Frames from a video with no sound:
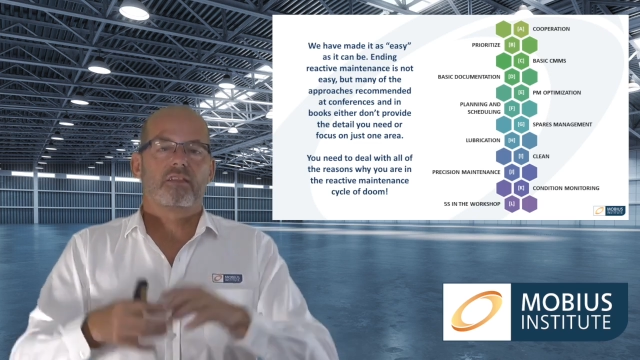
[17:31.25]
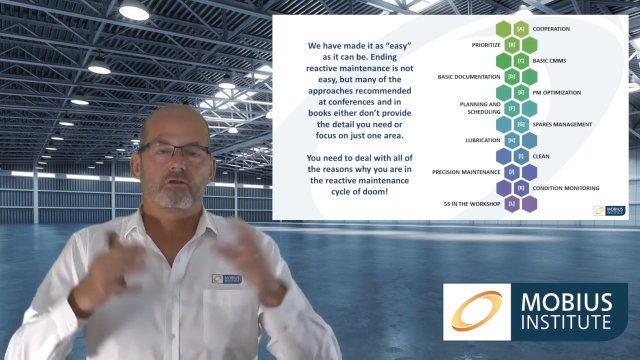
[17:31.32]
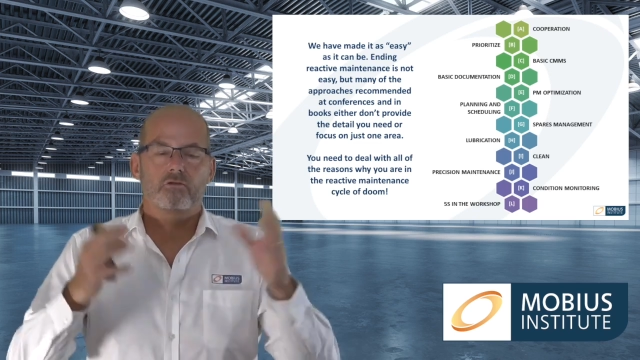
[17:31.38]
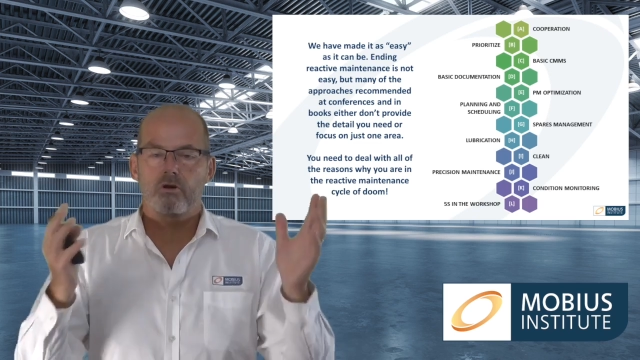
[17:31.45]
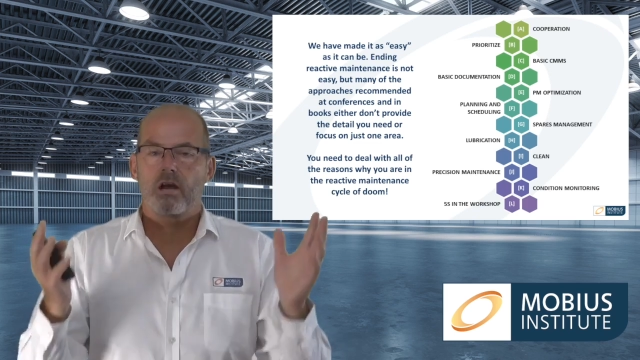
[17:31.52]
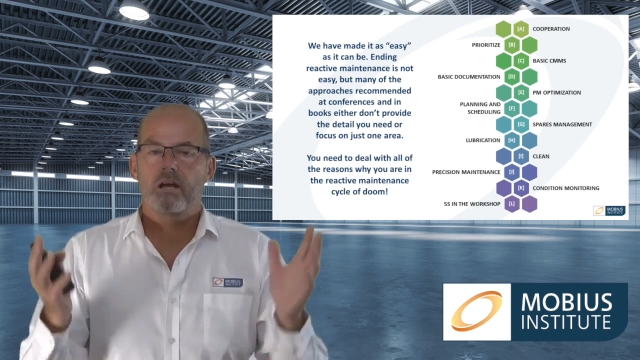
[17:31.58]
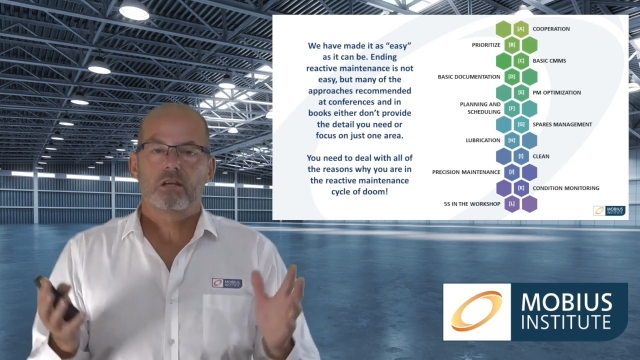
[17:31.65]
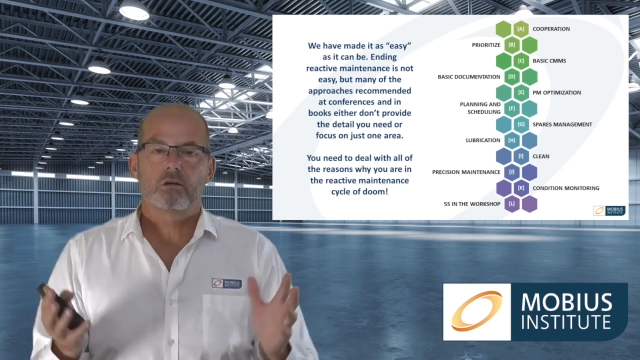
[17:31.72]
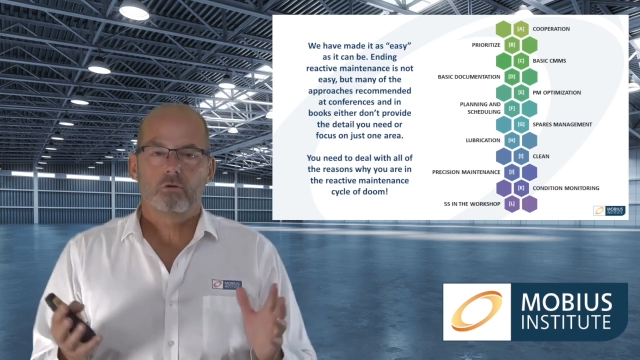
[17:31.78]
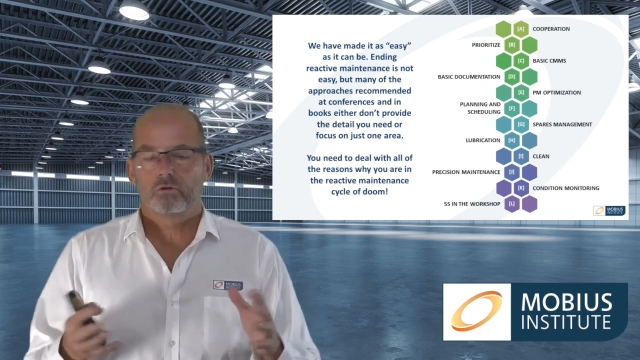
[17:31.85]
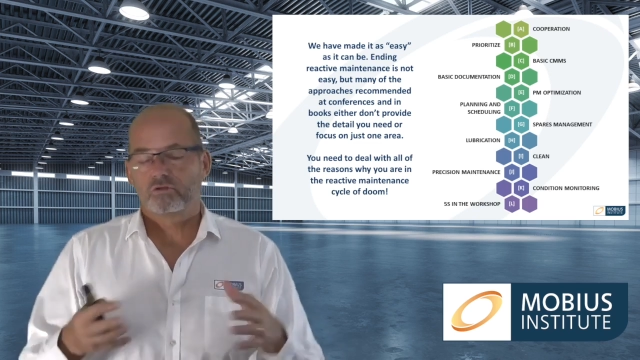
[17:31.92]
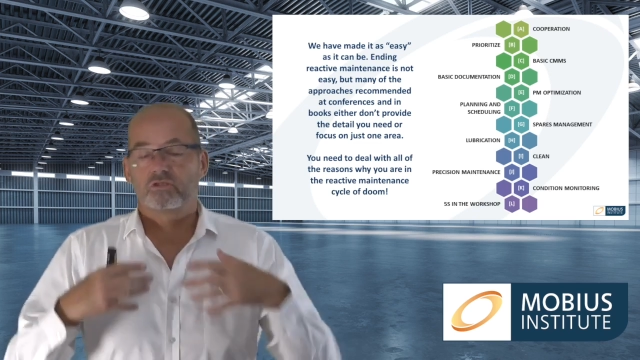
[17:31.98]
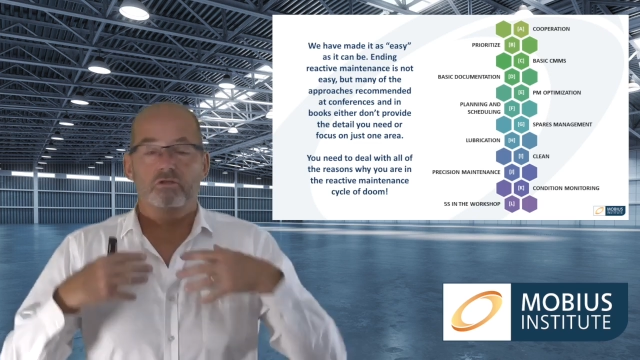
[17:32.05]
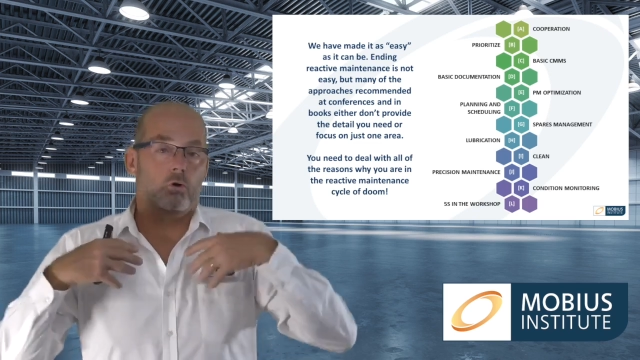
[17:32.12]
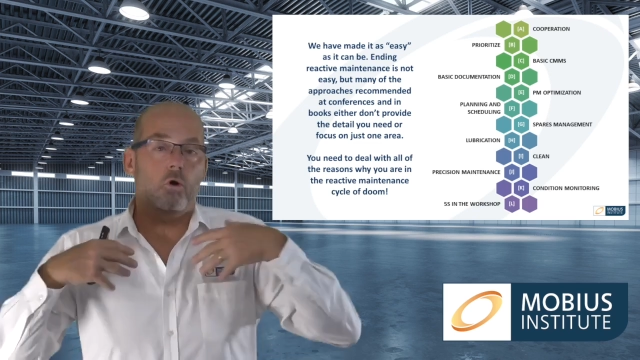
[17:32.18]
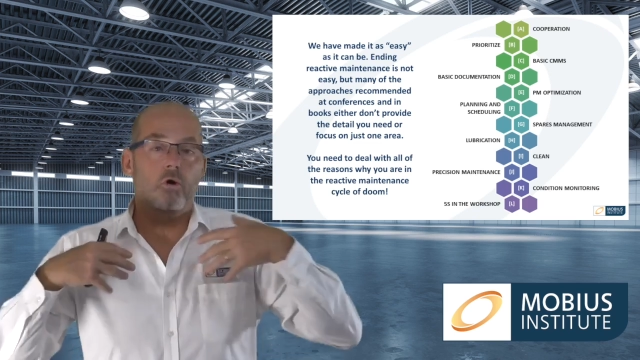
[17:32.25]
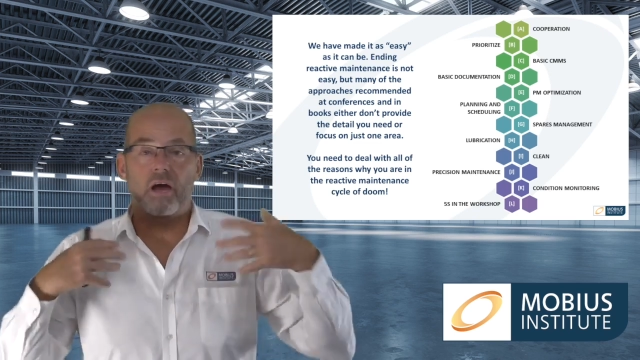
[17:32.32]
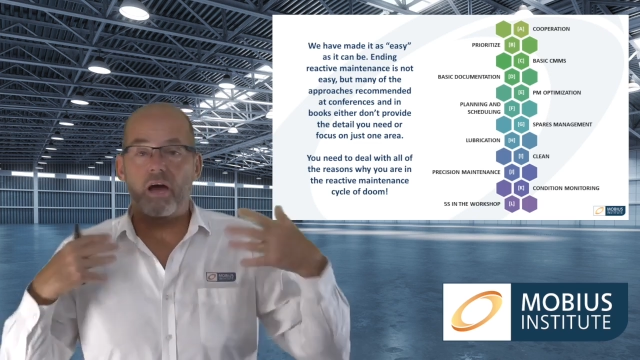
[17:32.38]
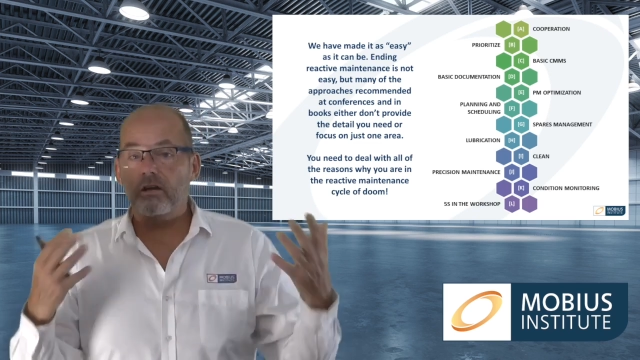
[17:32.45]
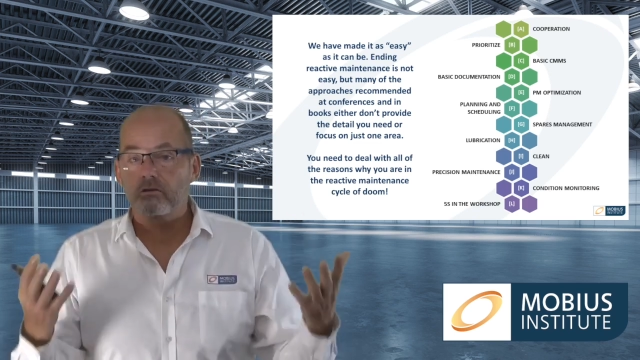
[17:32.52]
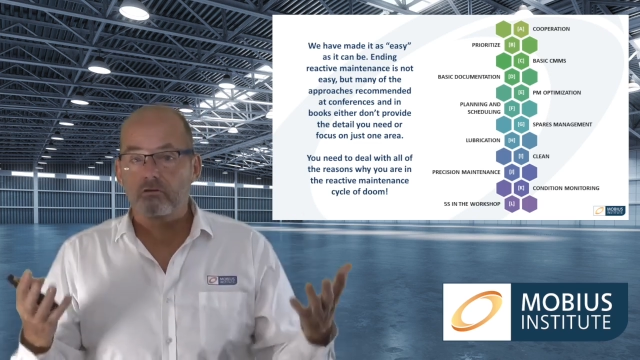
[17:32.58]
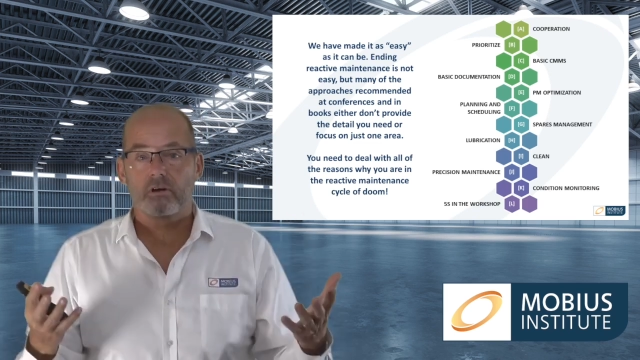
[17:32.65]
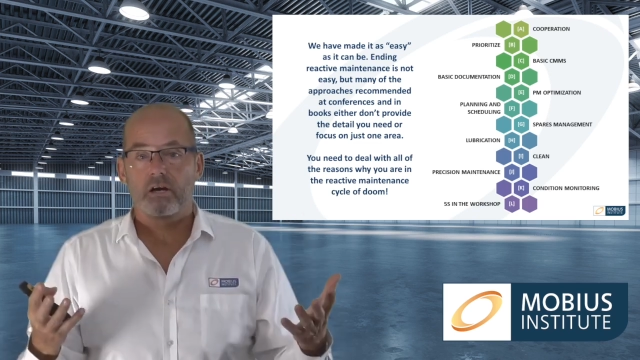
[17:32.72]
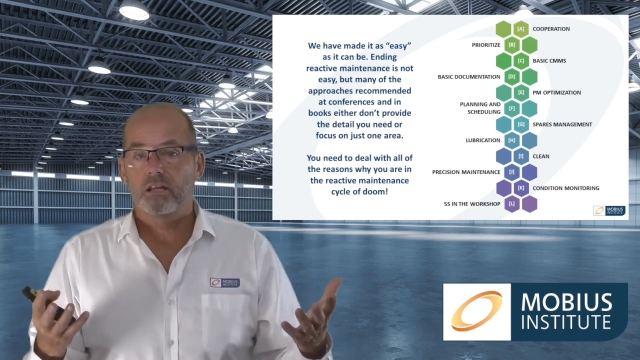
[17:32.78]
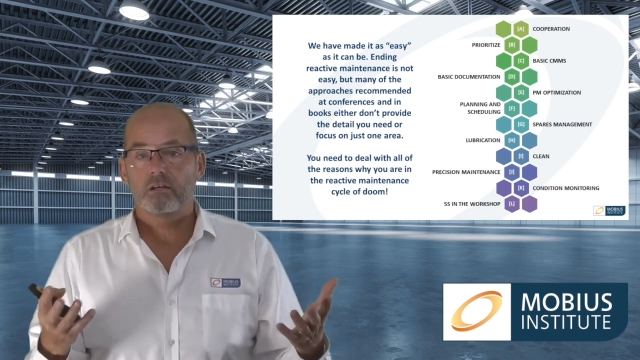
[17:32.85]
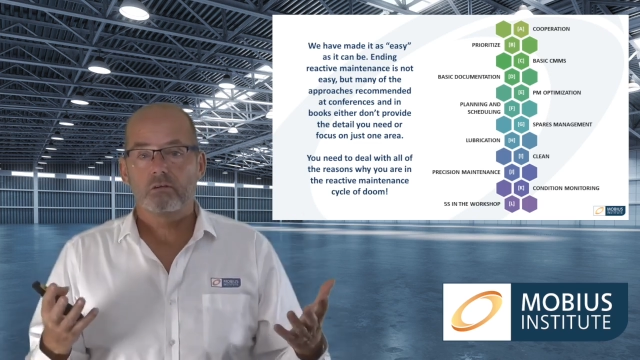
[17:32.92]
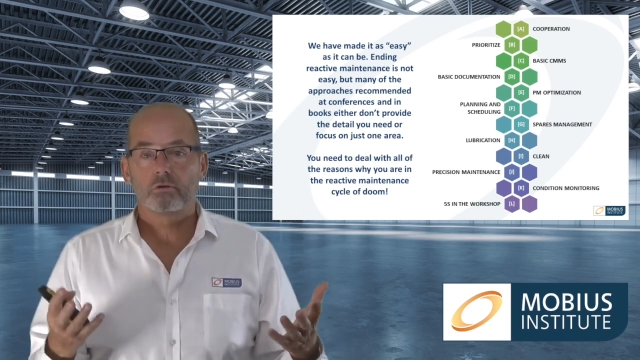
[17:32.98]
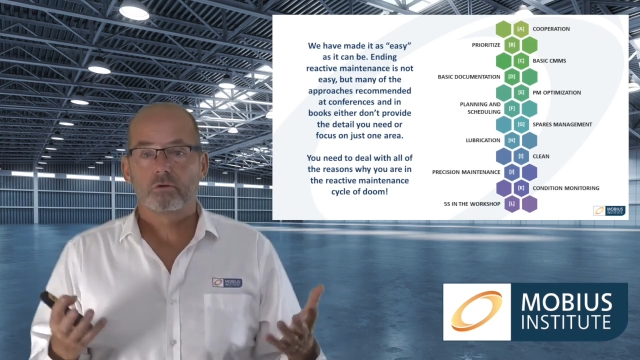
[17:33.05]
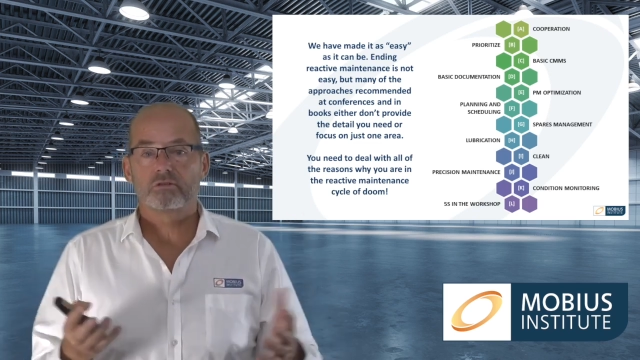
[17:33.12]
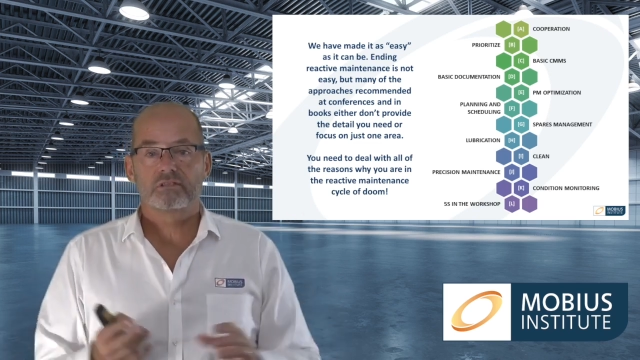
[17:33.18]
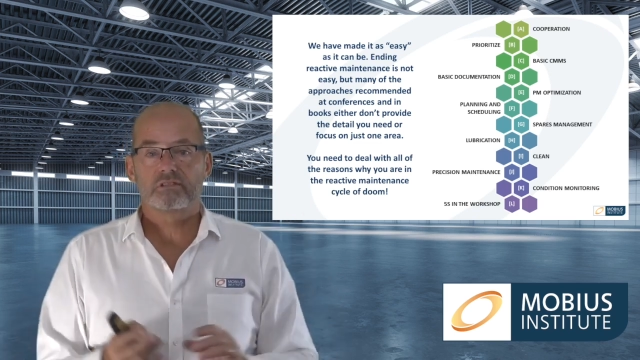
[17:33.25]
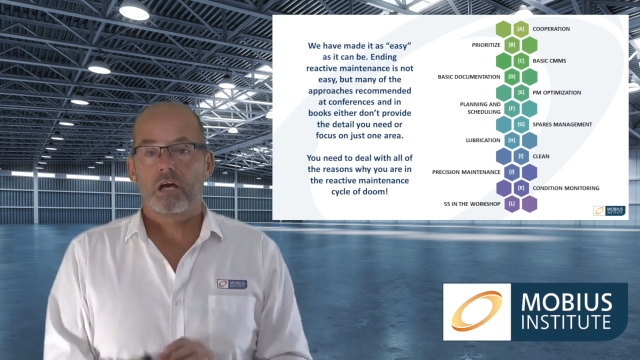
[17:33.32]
training courses or our training courses,